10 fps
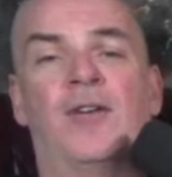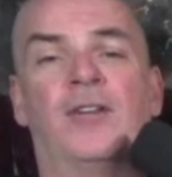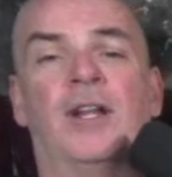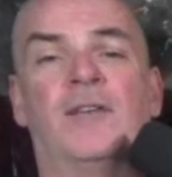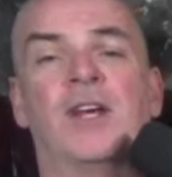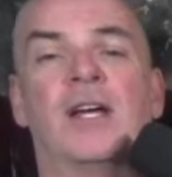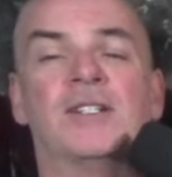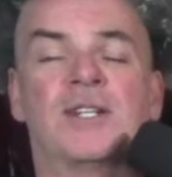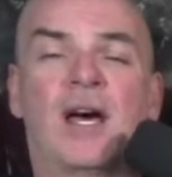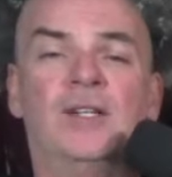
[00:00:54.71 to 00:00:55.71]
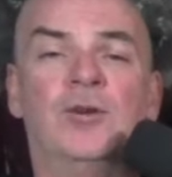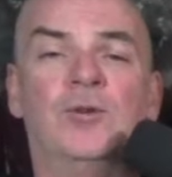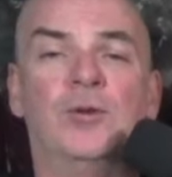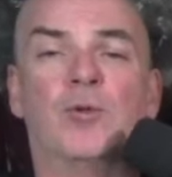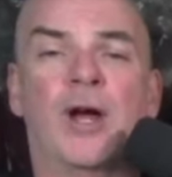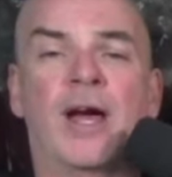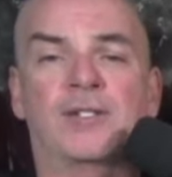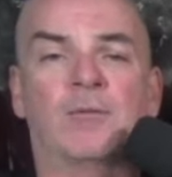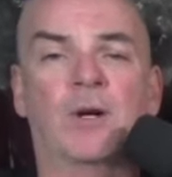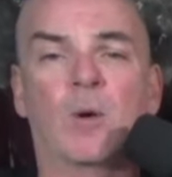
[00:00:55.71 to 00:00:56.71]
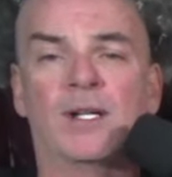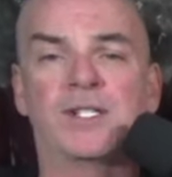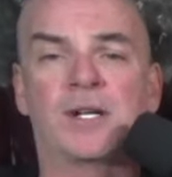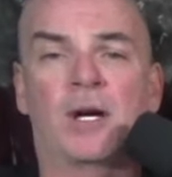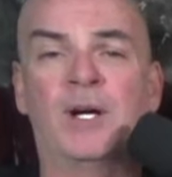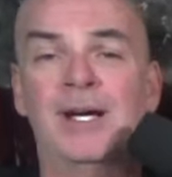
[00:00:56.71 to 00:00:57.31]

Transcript: On the left-hand side, YouTube reaction request sub.